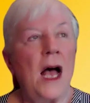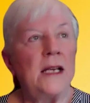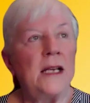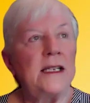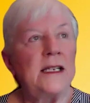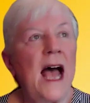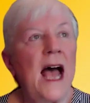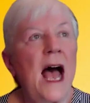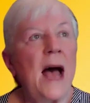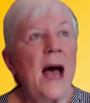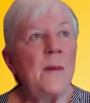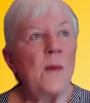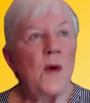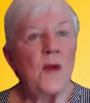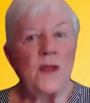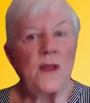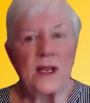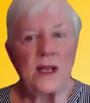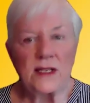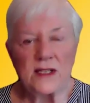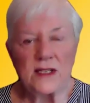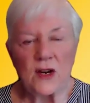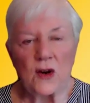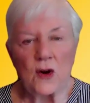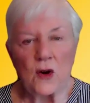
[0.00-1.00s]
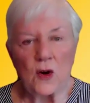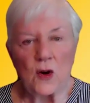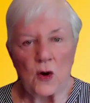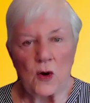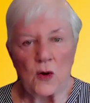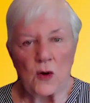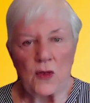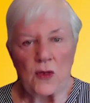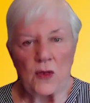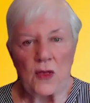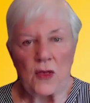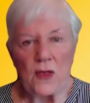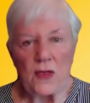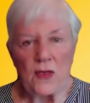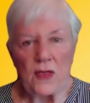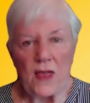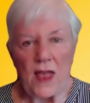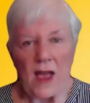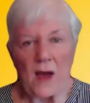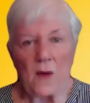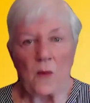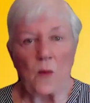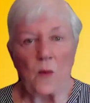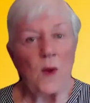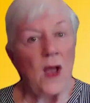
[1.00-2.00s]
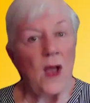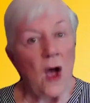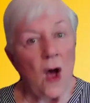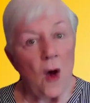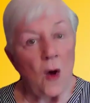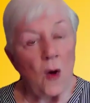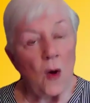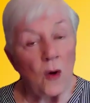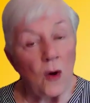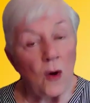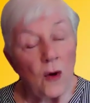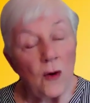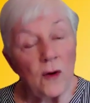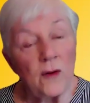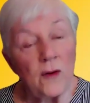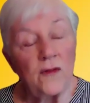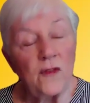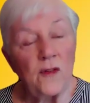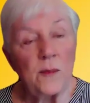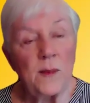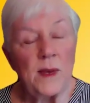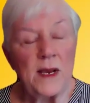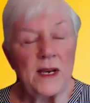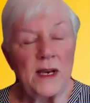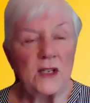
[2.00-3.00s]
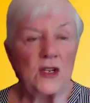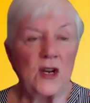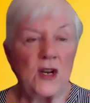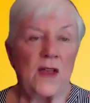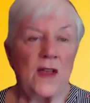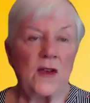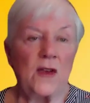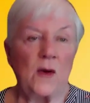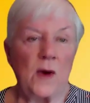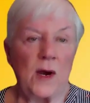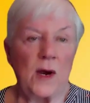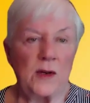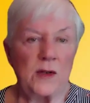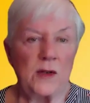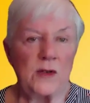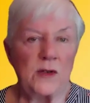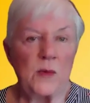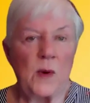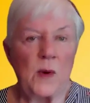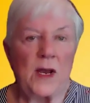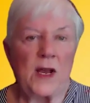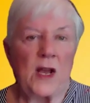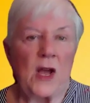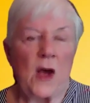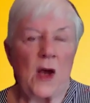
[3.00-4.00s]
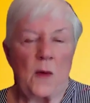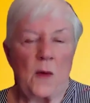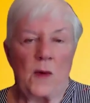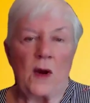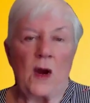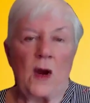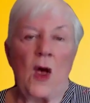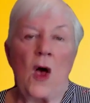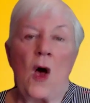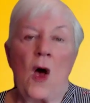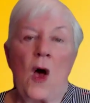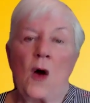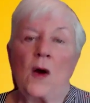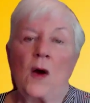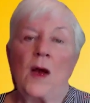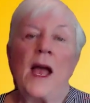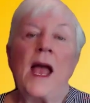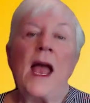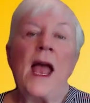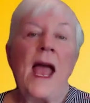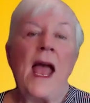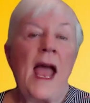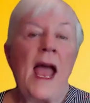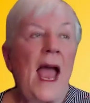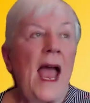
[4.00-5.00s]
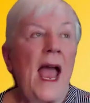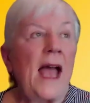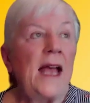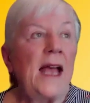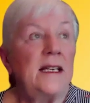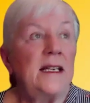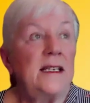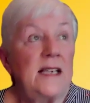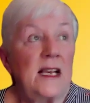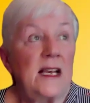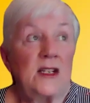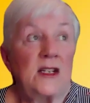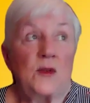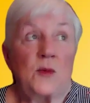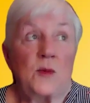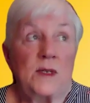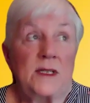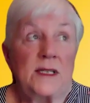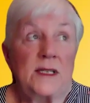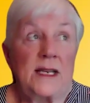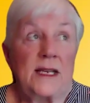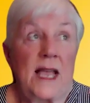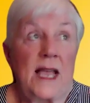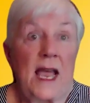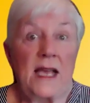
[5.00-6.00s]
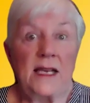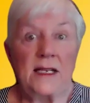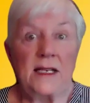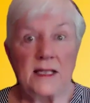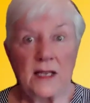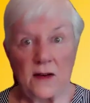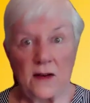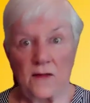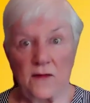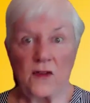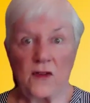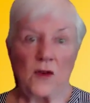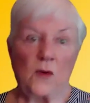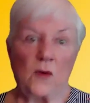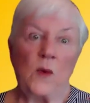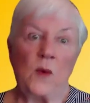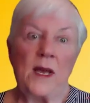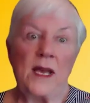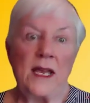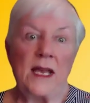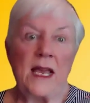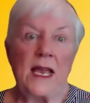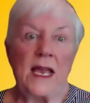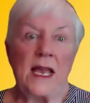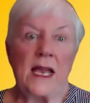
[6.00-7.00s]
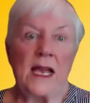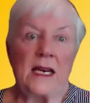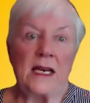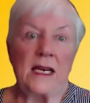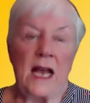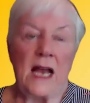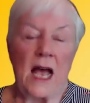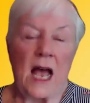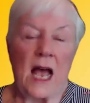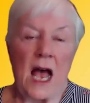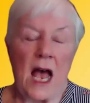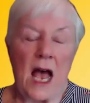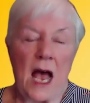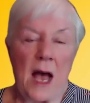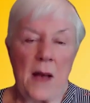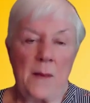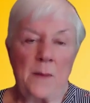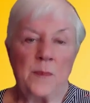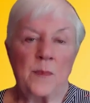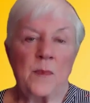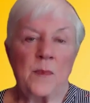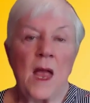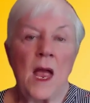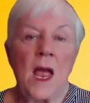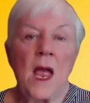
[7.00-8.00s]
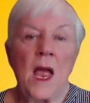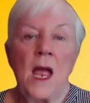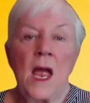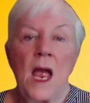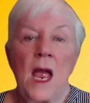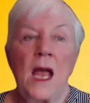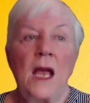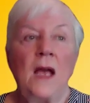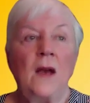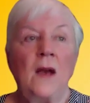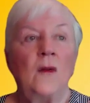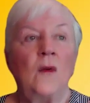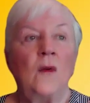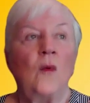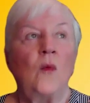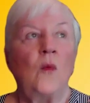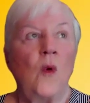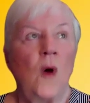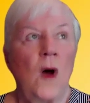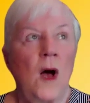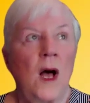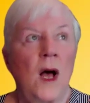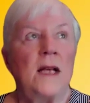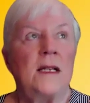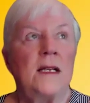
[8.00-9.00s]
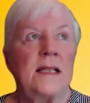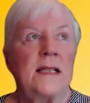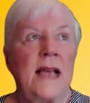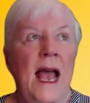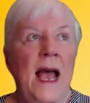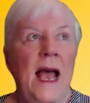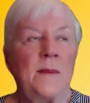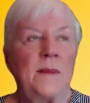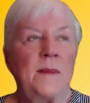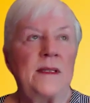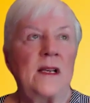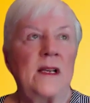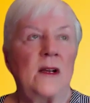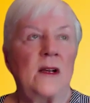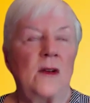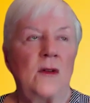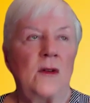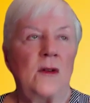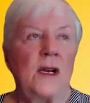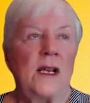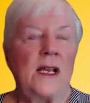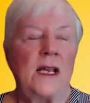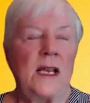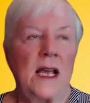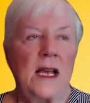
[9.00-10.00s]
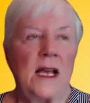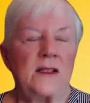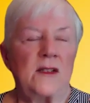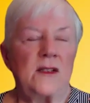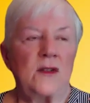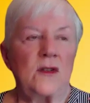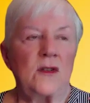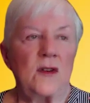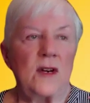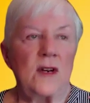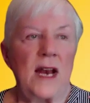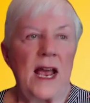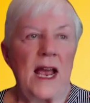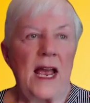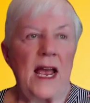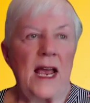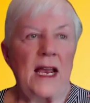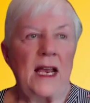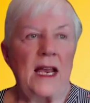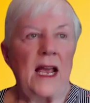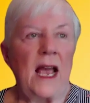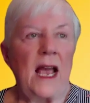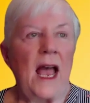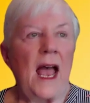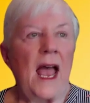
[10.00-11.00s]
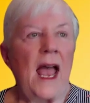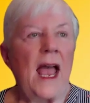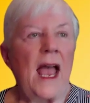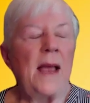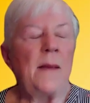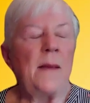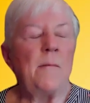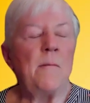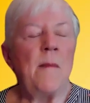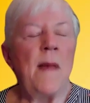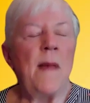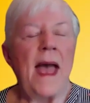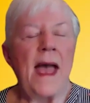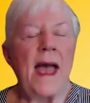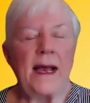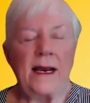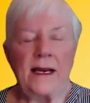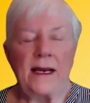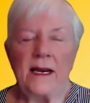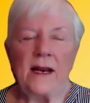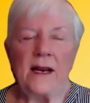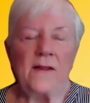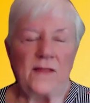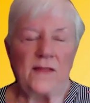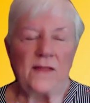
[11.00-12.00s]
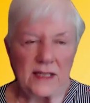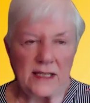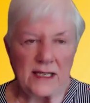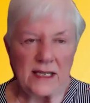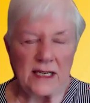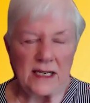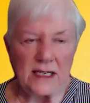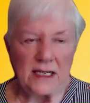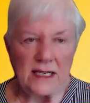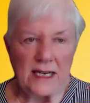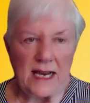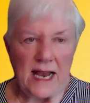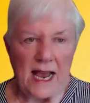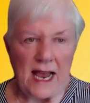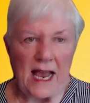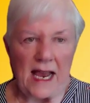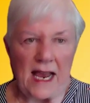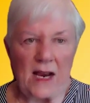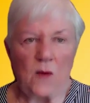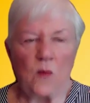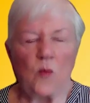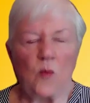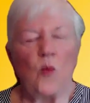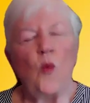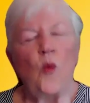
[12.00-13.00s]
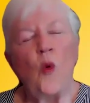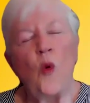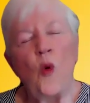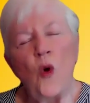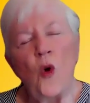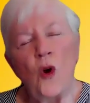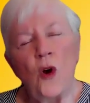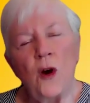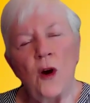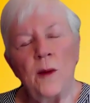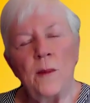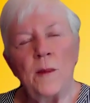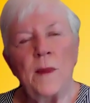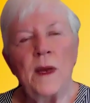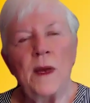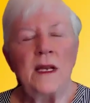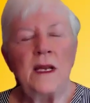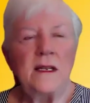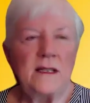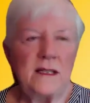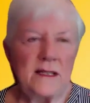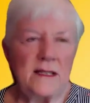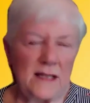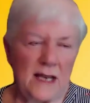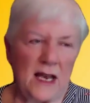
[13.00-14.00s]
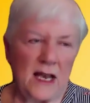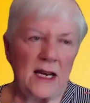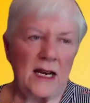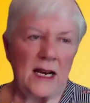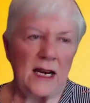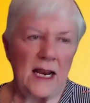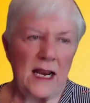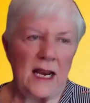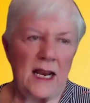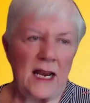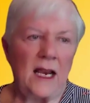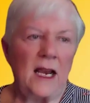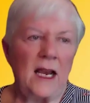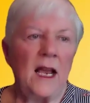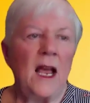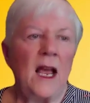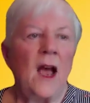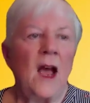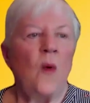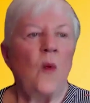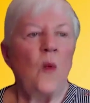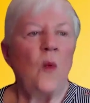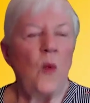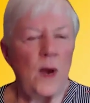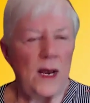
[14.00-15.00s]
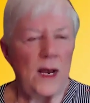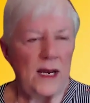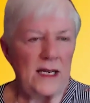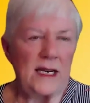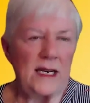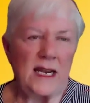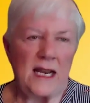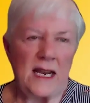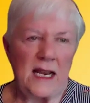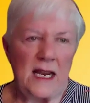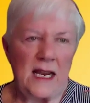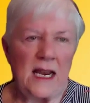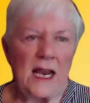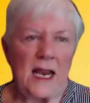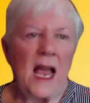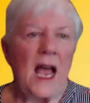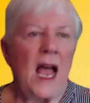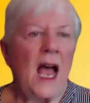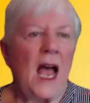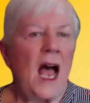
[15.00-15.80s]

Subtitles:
time on this earth that we all learn from each other as we go along. And such was the case over the weekend. It was absolutely yesterday a magnificent day, warm, sunny, windy,